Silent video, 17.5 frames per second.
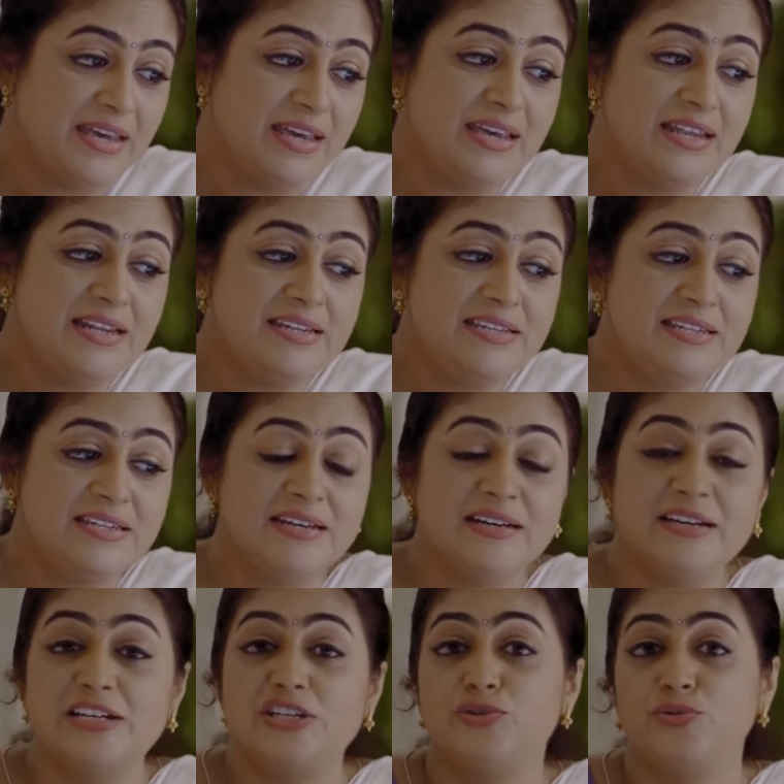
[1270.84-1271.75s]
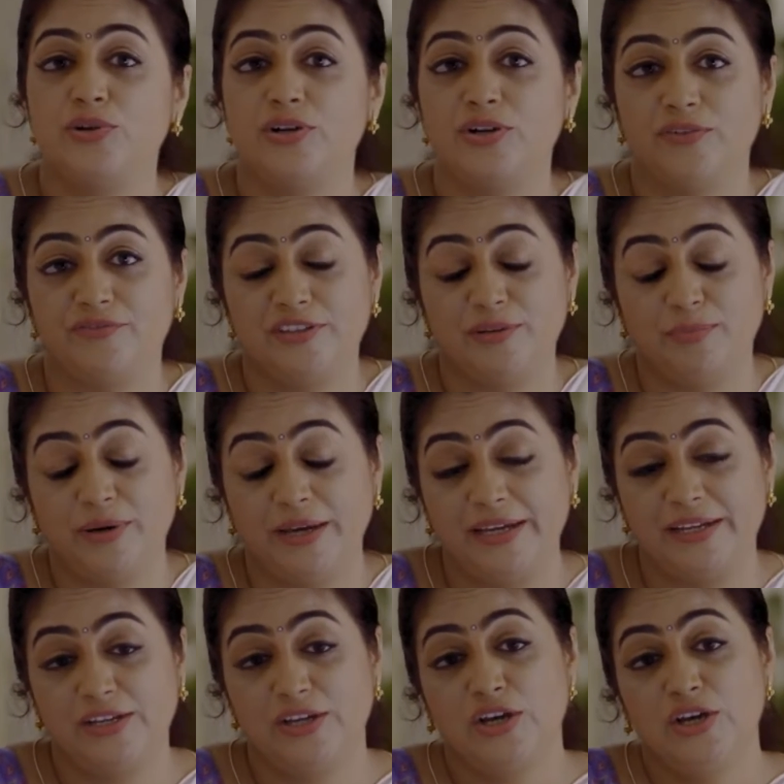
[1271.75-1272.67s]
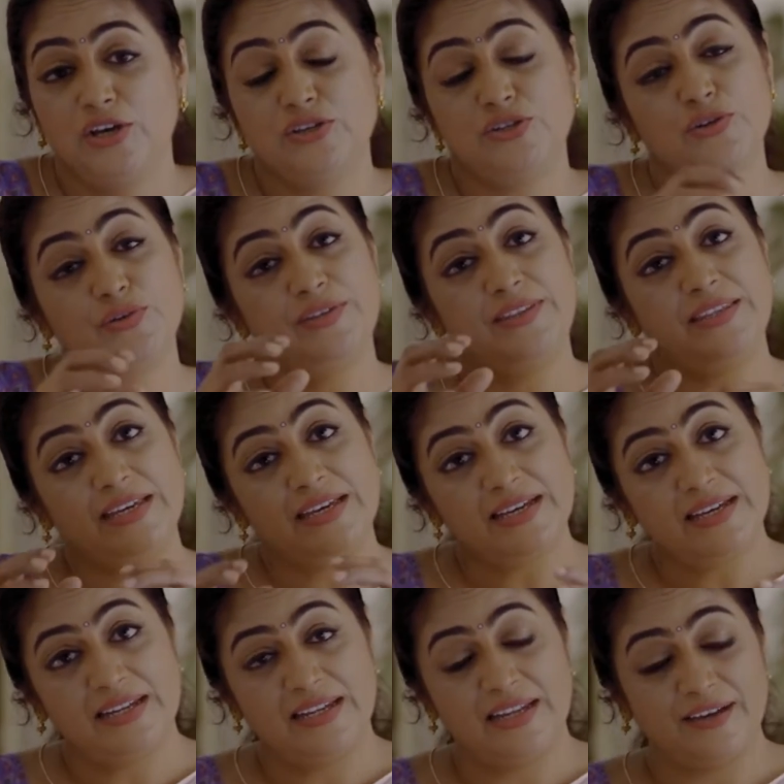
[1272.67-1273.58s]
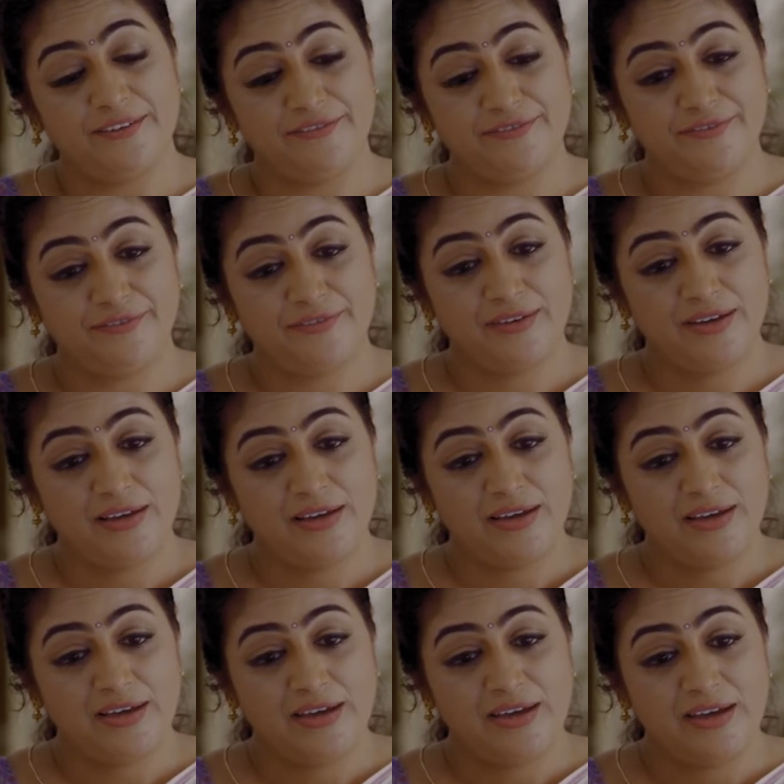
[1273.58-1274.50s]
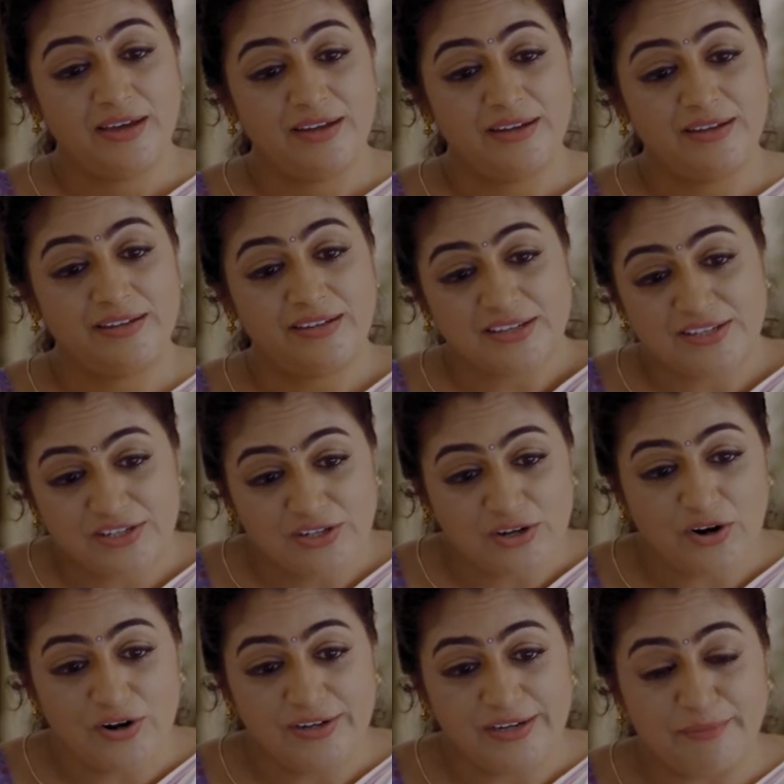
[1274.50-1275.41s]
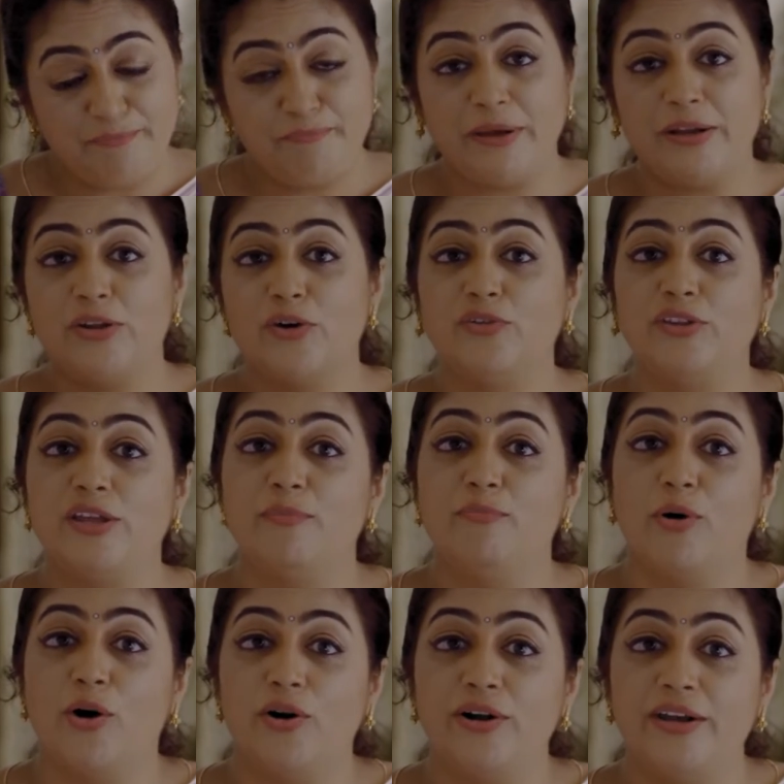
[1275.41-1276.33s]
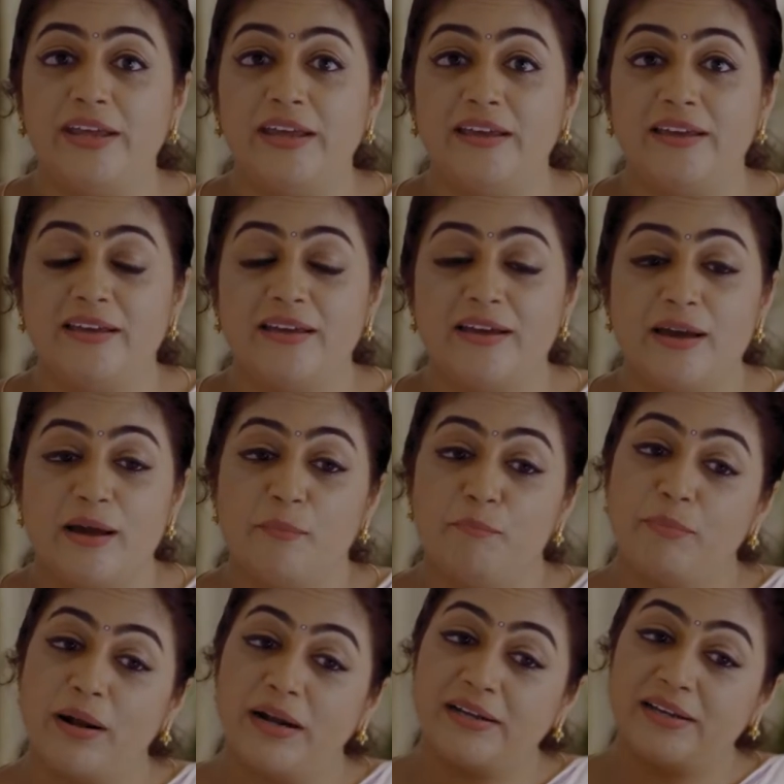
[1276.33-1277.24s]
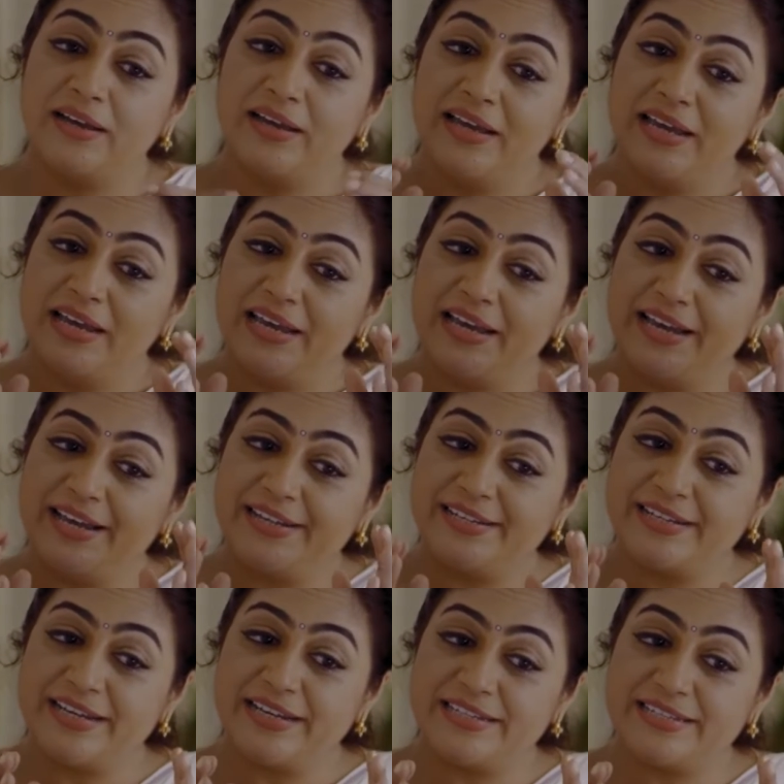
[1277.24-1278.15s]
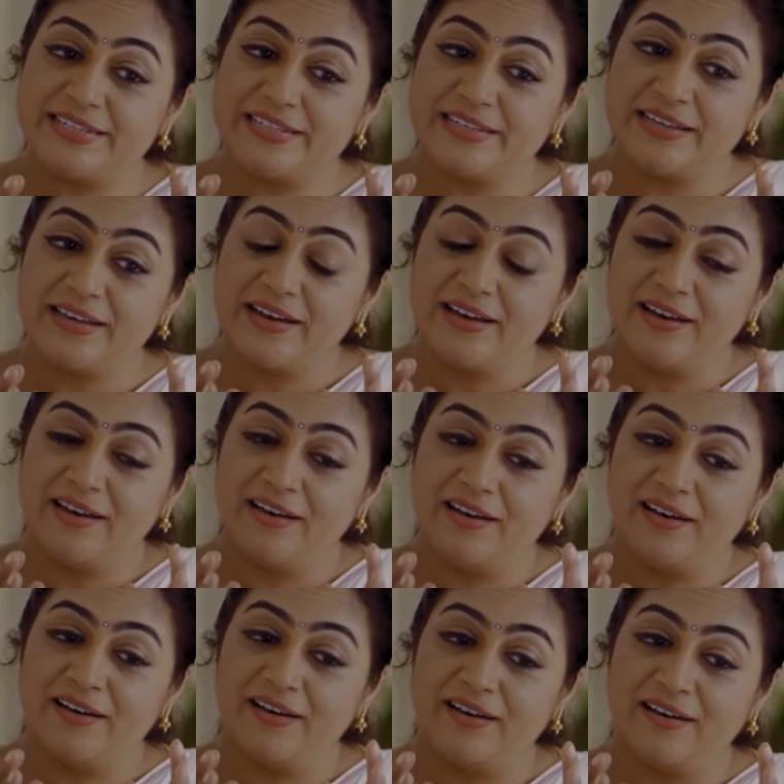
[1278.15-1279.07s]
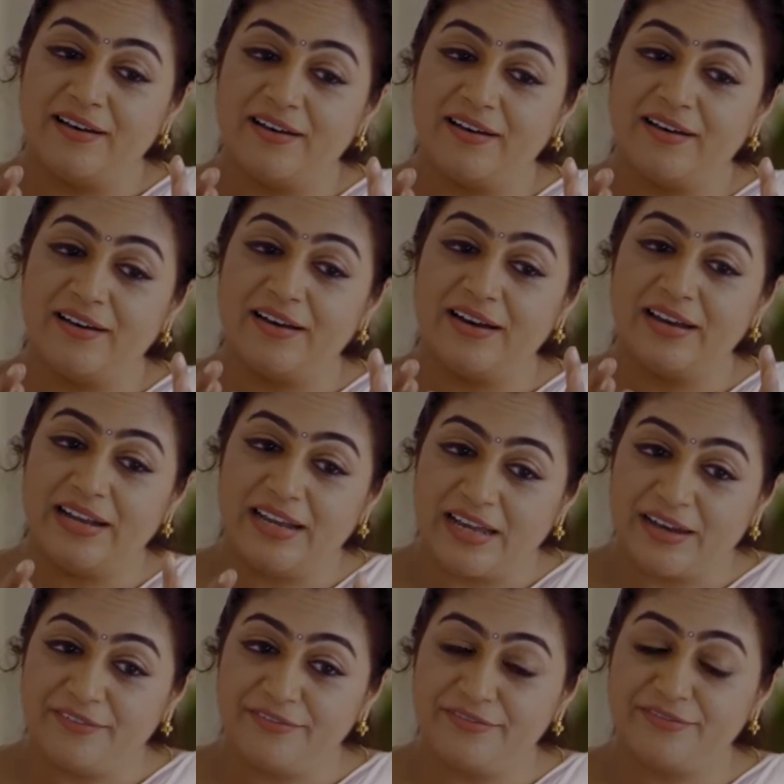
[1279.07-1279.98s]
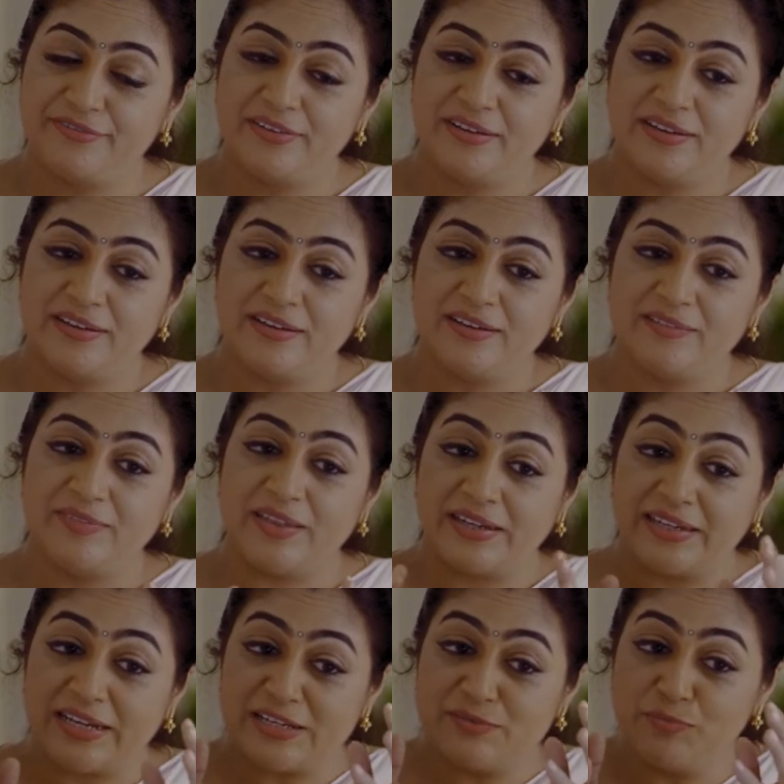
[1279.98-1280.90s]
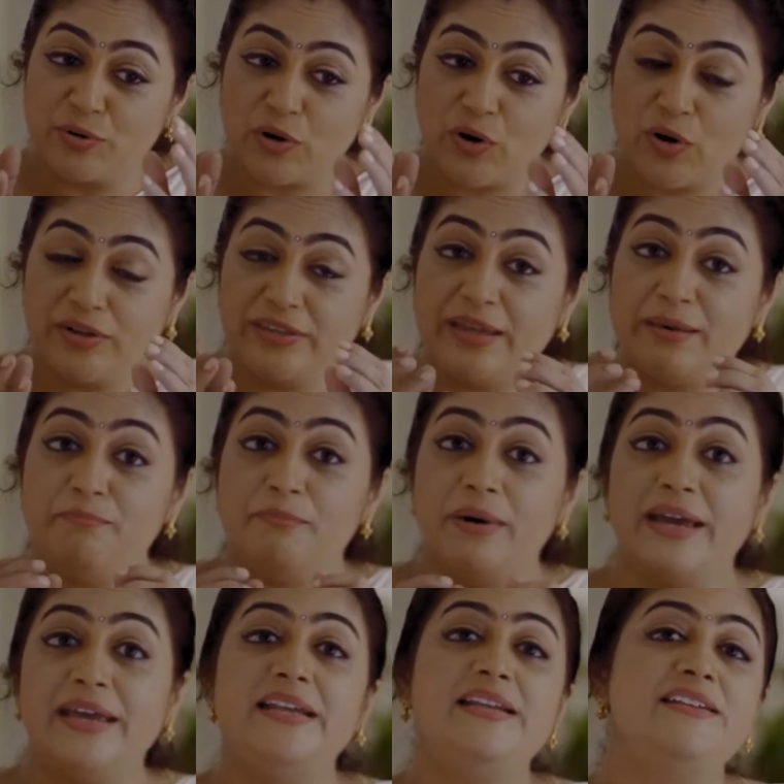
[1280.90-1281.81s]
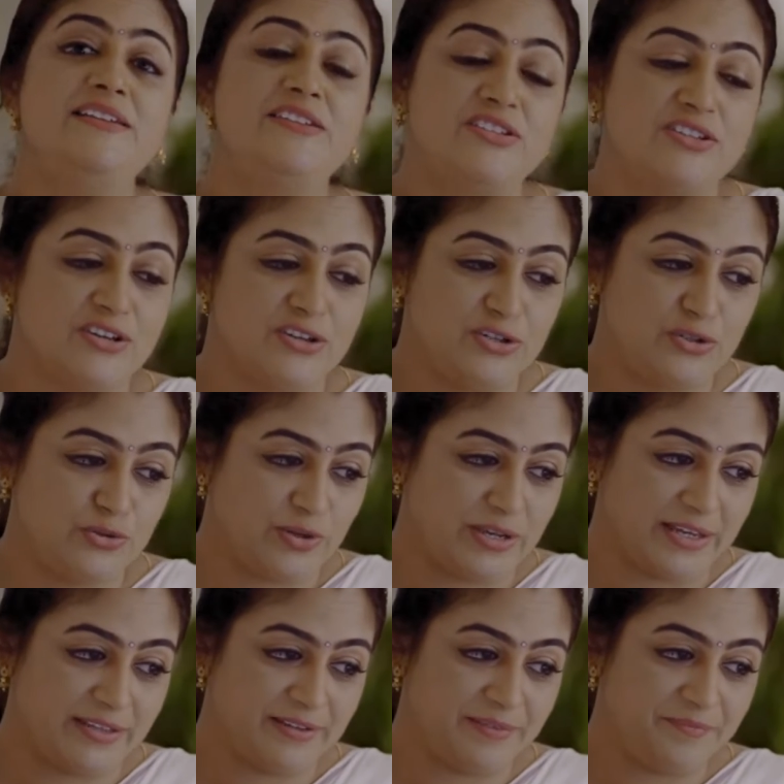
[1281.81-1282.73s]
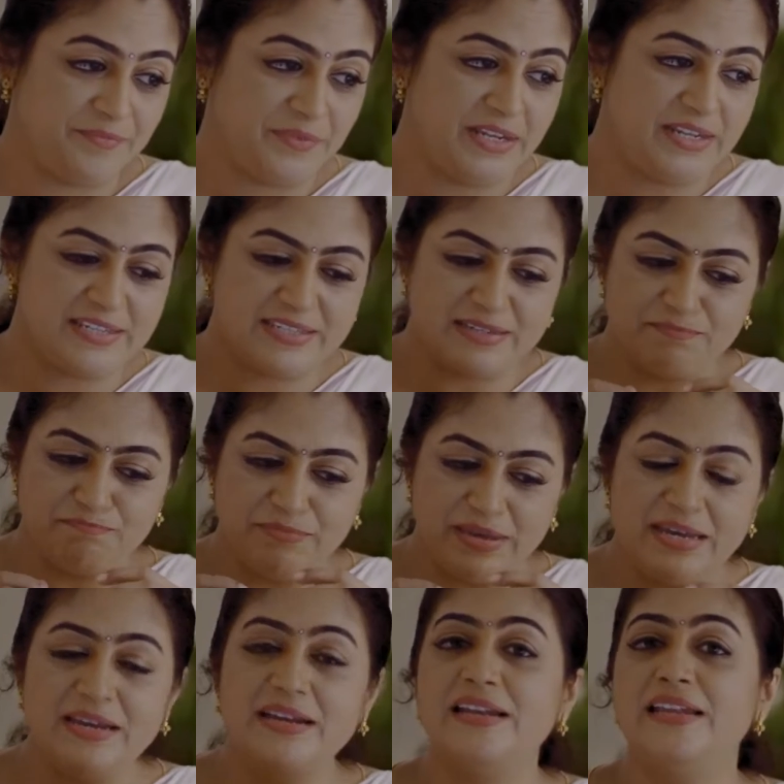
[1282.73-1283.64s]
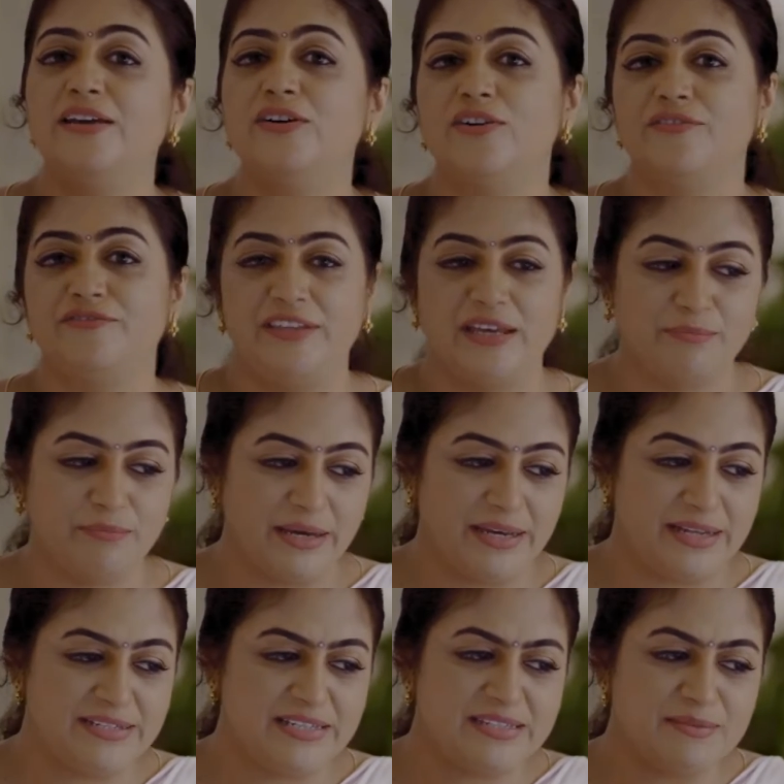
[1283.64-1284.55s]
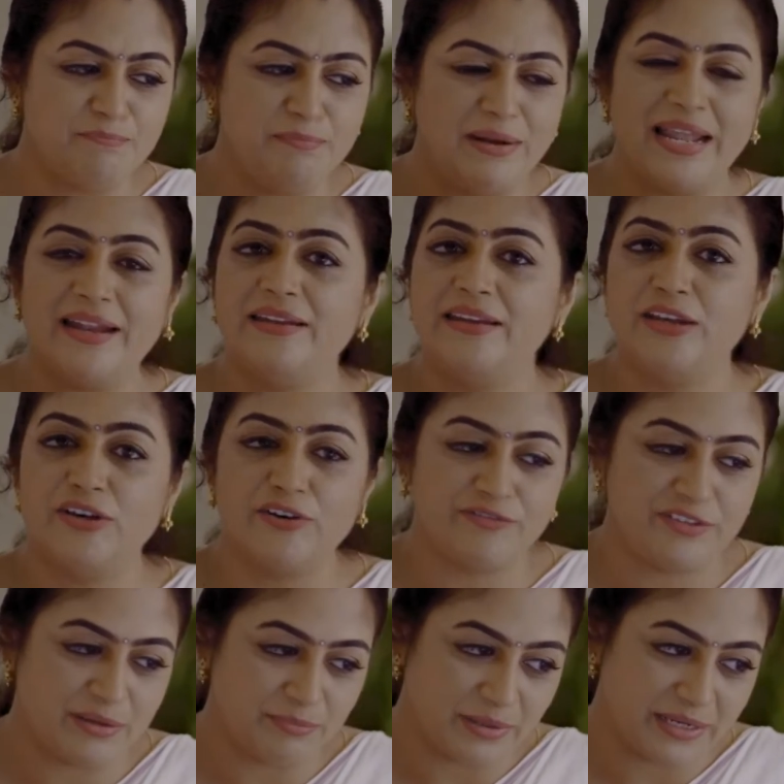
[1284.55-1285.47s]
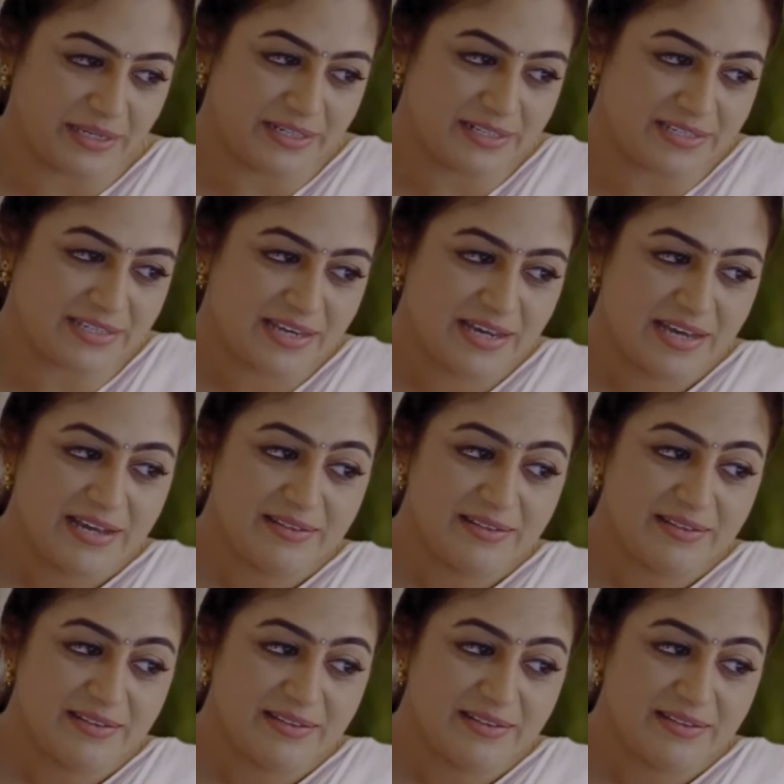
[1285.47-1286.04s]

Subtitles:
Assured of the mind. So their love does not depend on their body, but it is a love that has brought their minds together. It is a mingling of their minds. It's a blending of their minds.